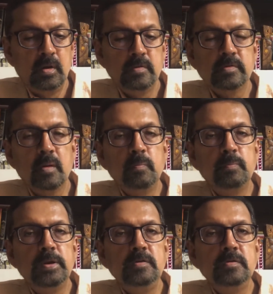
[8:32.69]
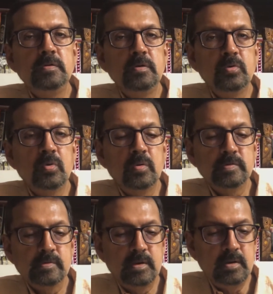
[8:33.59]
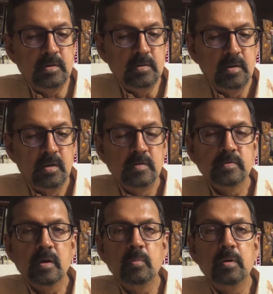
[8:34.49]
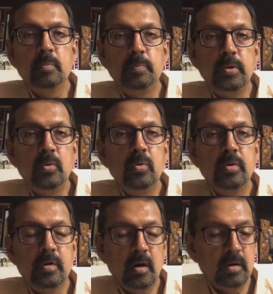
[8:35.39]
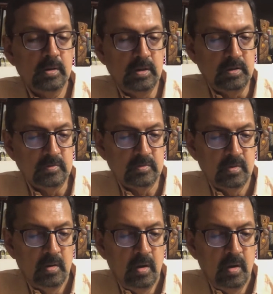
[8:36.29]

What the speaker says: Some pinch into our skin, some are pure darkness.